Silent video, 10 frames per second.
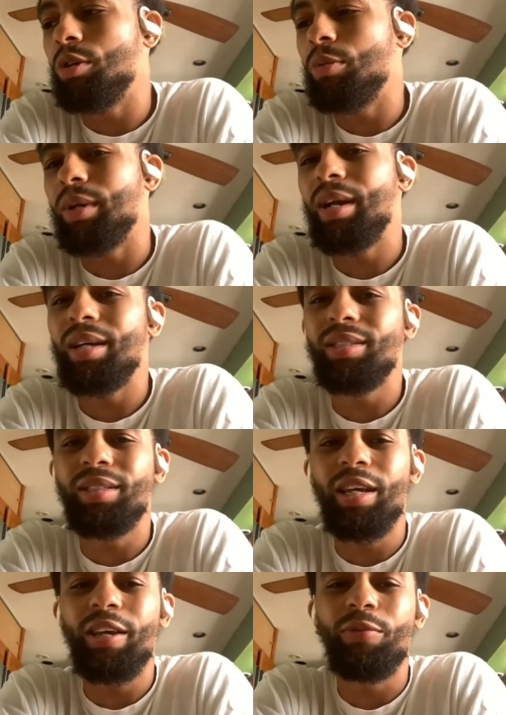we're not
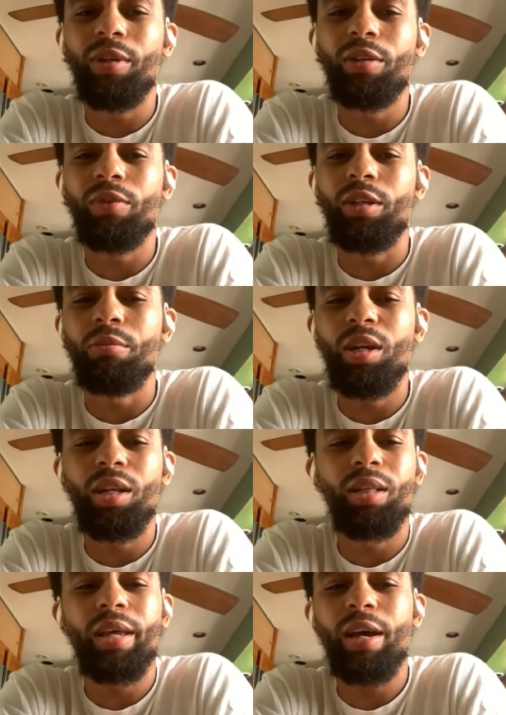safe. We didn't really
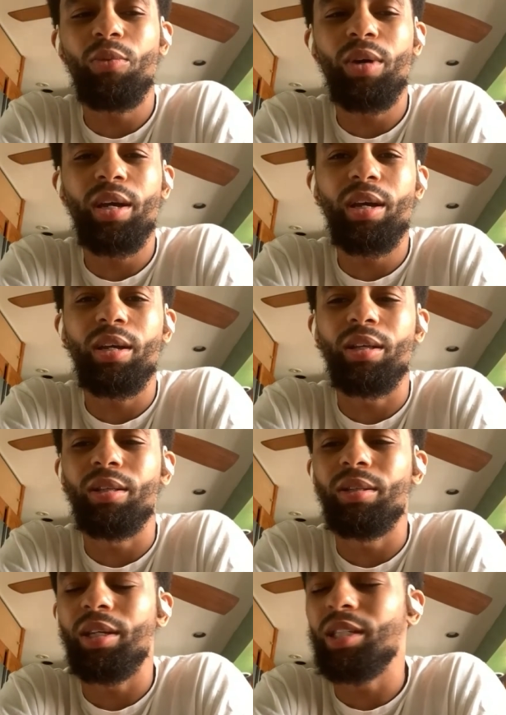mean it that way.
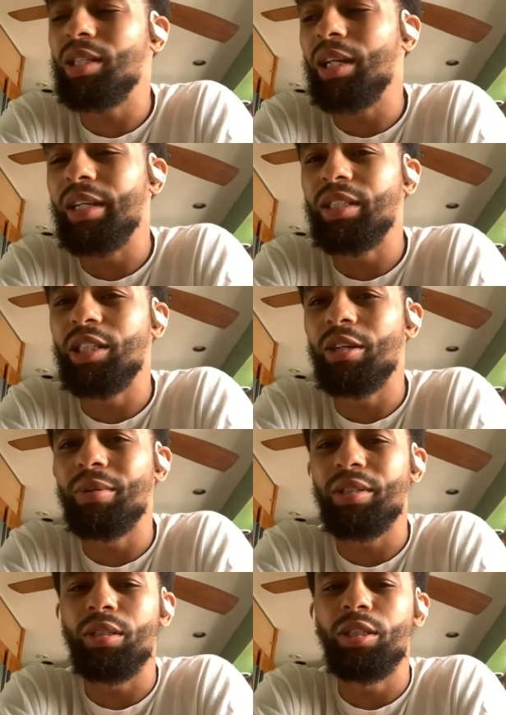And he's telling the
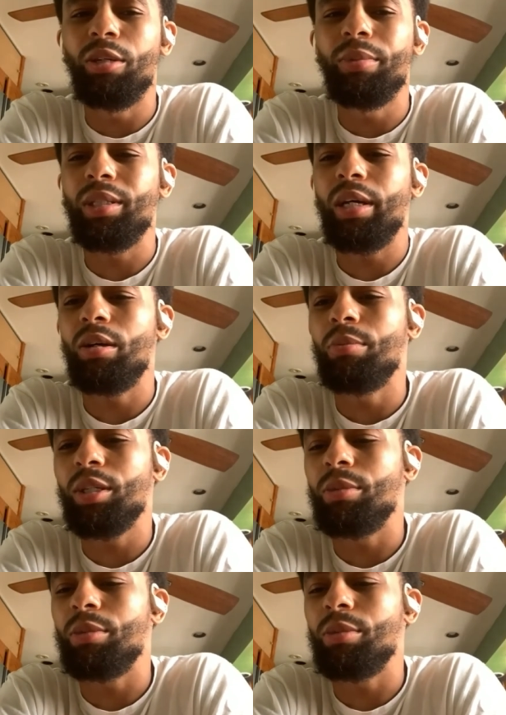GM this. The GM is like, oh,